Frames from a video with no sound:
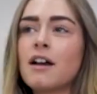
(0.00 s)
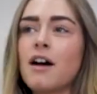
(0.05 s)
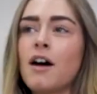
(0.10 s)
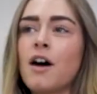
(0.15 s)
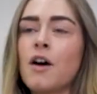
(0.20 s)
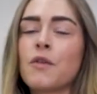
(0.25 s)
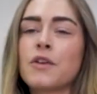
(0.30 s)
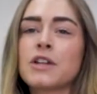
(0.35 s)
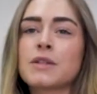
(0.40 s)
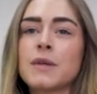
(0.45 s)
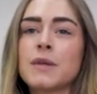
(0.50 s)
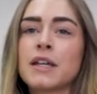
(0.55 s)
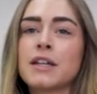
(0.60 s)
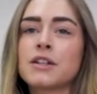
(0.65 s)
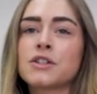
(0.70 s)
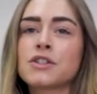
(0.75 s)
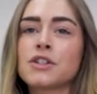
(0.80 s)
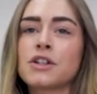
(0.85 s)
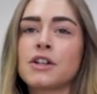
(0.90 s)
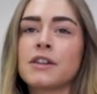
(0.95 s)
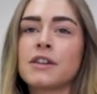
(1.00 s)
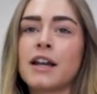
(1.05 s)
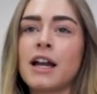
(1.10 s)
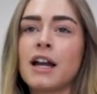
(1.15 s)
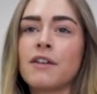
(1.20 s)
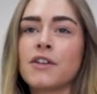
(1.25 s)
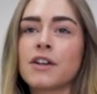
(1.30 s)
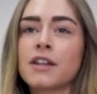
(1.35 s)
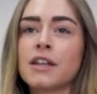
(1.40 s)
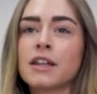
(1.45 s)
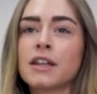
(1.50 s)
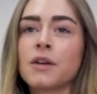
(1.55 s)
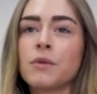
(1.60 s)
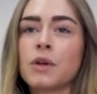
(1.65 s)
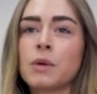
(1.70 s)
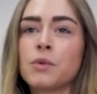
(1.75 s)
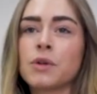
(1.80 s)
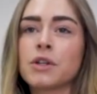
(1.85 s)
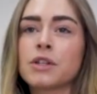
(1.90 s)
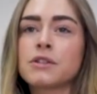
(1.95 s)
always making sure that everything that
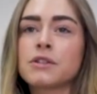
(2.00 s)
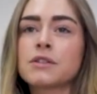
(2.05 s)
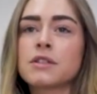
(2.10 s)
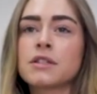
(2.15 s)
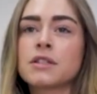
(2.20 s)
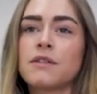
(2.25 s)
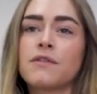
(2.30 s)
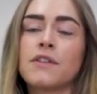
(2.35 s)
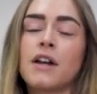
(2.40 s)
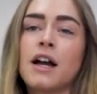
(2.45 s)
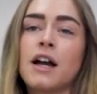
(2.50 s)
we produce is of the